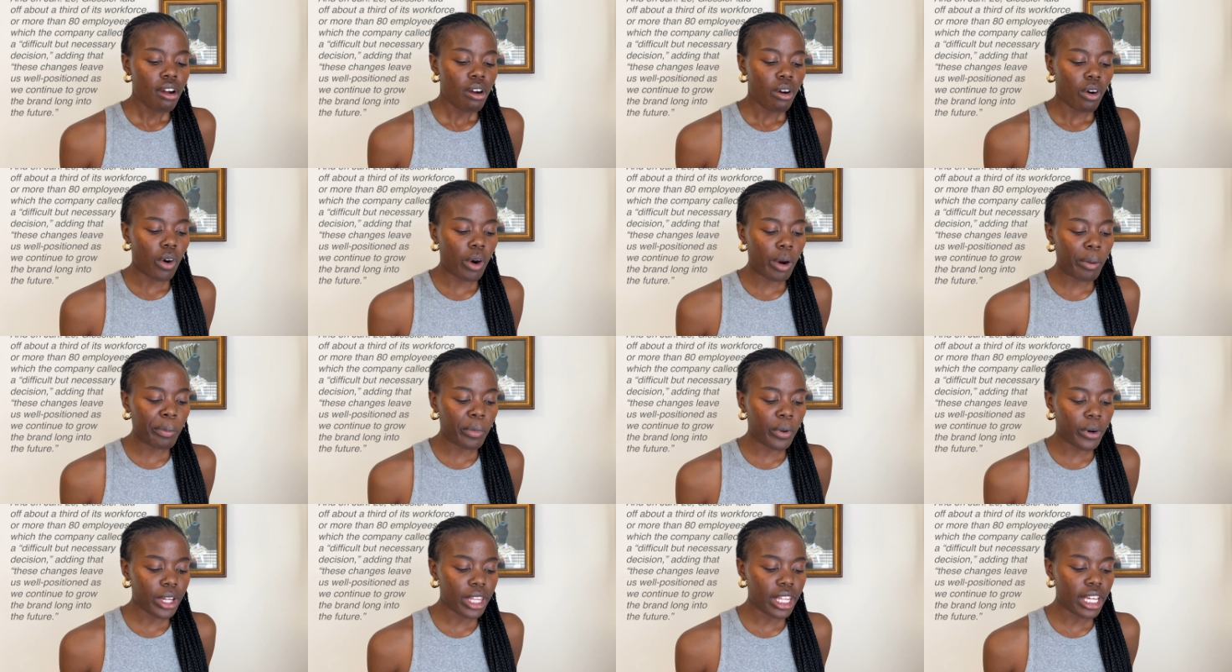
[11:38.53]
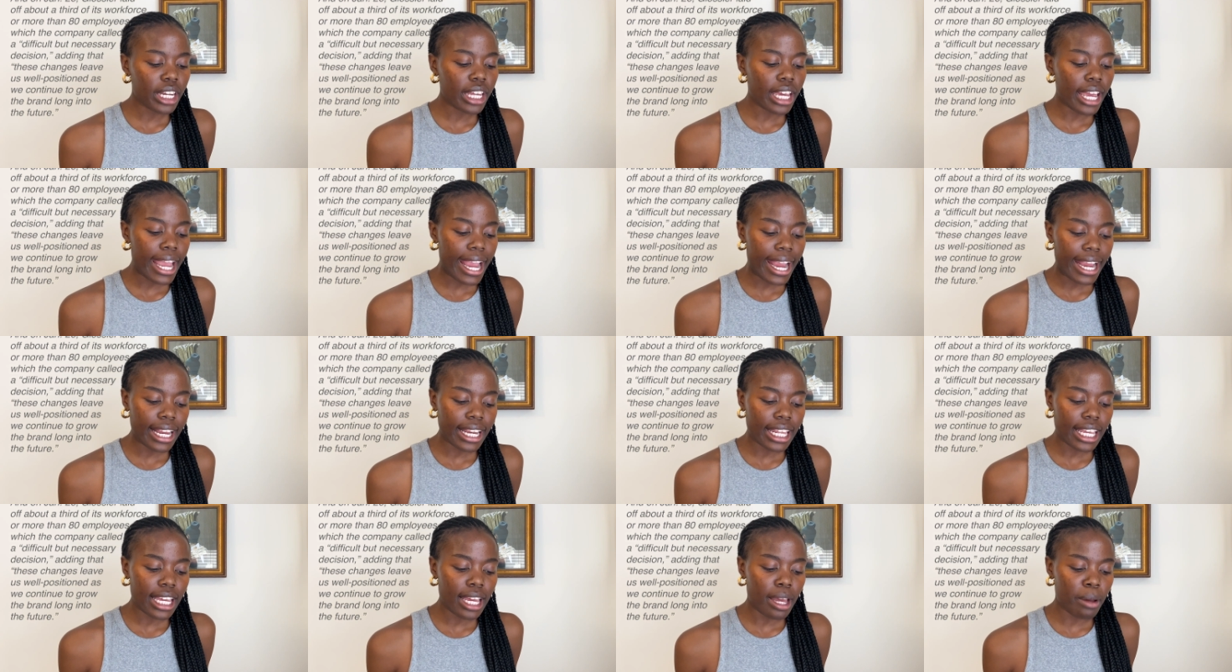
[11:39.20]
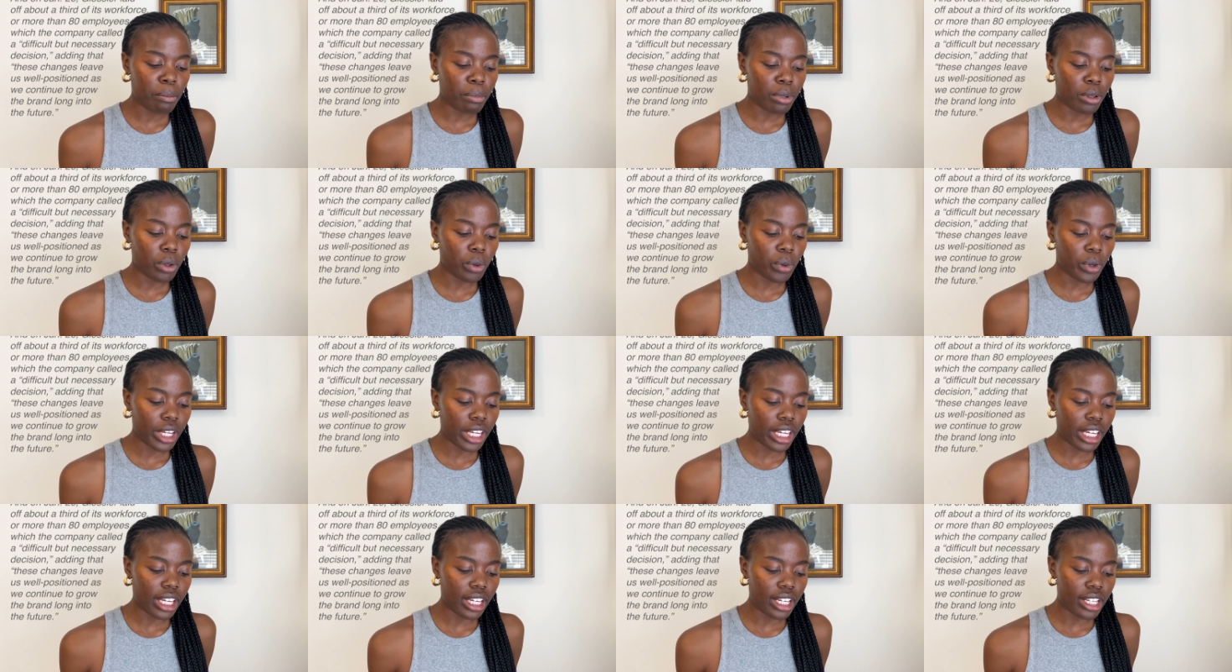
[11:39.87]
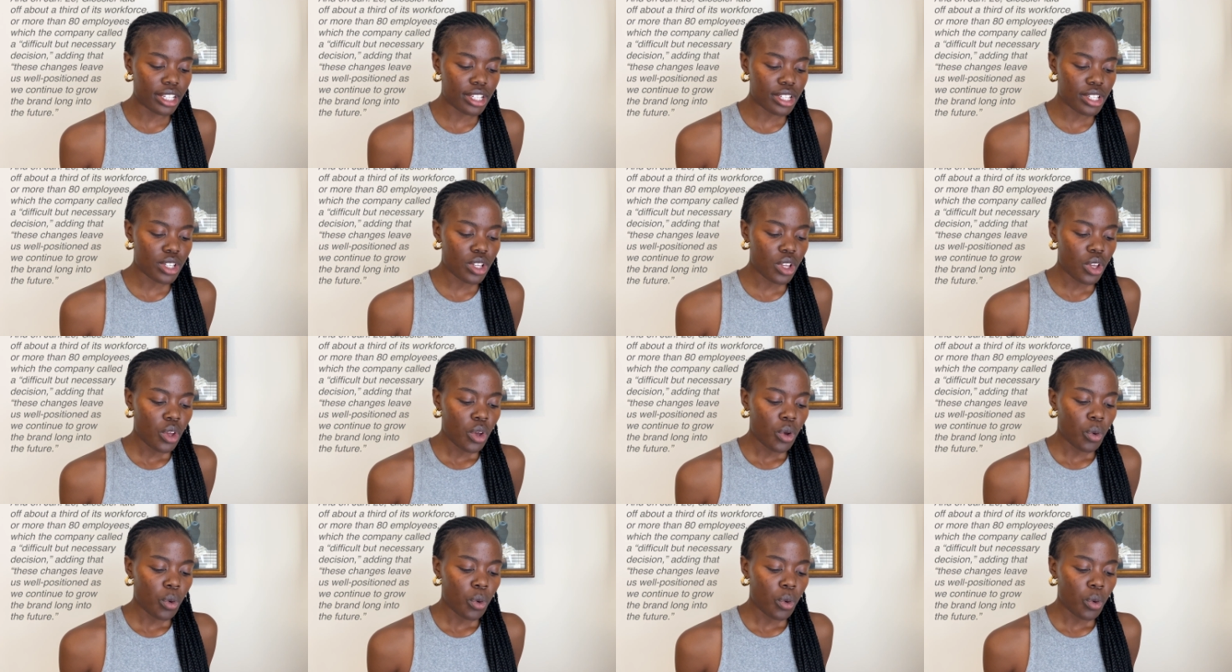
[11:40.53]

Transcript: or more than 80 employees,